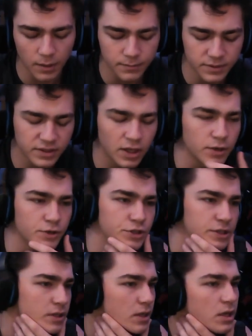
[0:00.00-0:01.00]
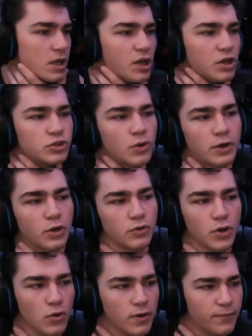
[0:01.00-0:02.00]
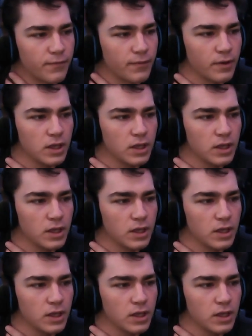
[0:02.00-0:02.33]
Sakonji. So I don't know if...